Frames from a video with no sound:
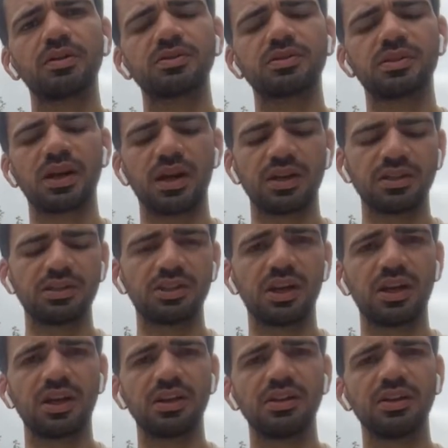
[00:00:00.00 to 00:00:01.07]
tire
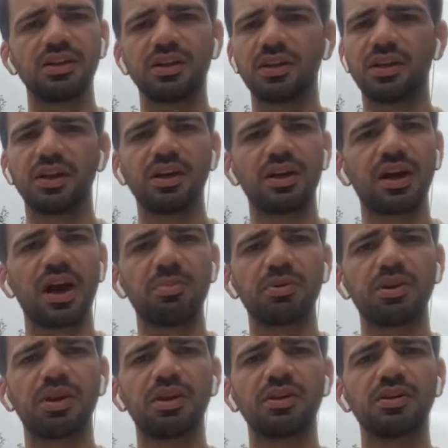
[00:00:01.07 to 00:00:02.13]
shine
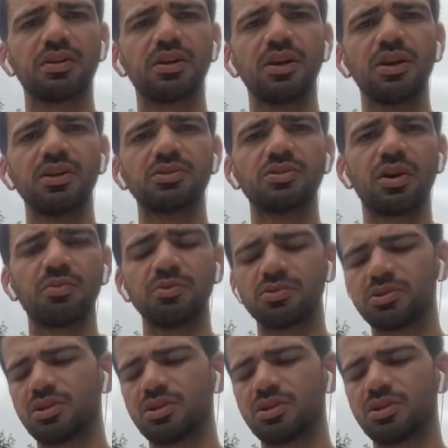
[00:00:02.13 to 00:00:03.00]
applicator. So I'm using